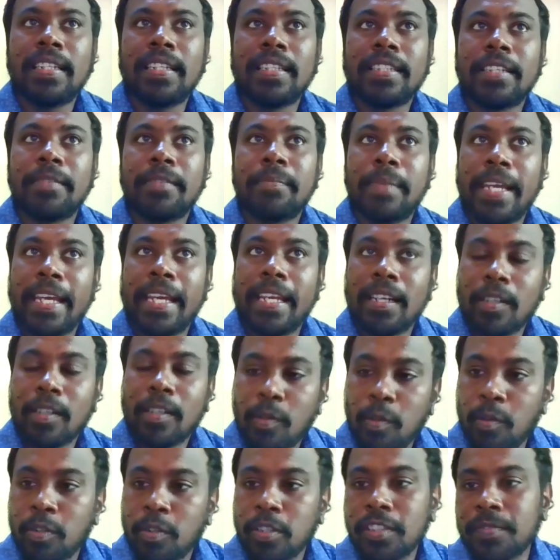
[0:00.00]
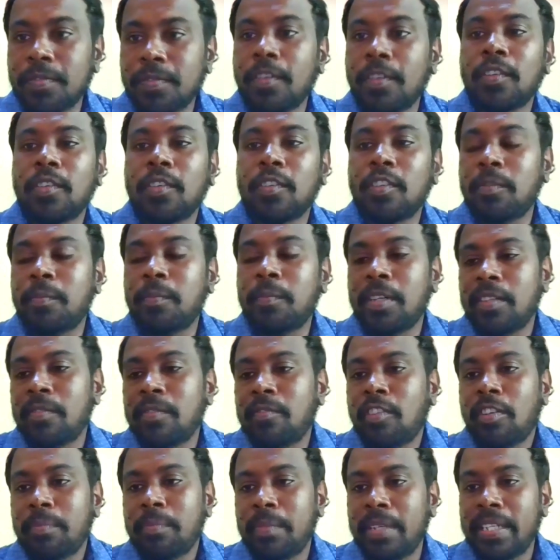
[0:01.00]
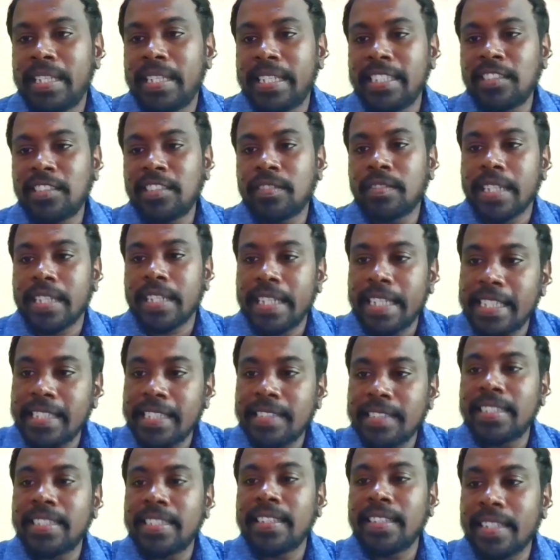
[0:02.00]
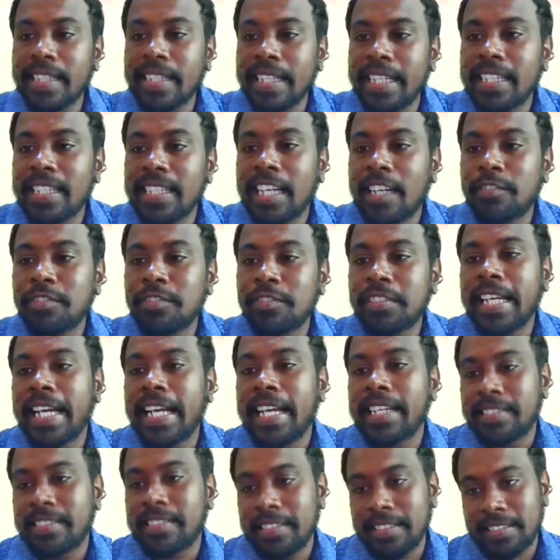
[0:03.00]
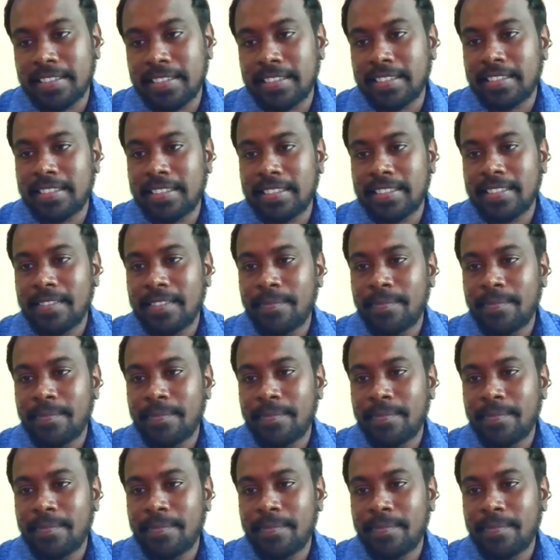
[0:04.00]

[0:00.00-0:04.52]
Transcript: the main cause for global warming is releasing greenhouse gases.